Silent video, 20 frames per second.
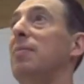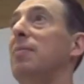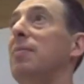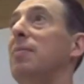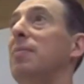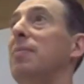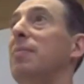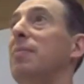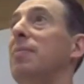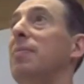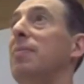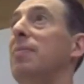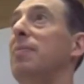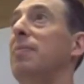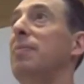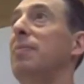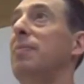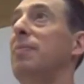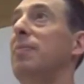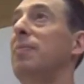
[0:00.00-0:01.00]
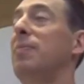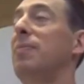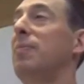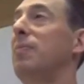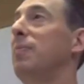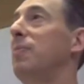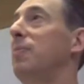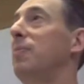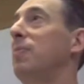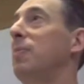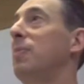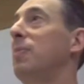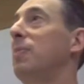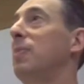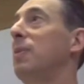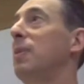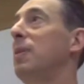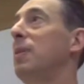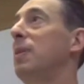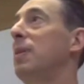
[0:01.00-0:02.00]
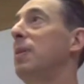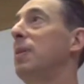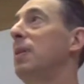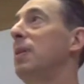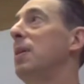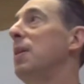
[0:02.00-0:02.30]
Nobody speaks.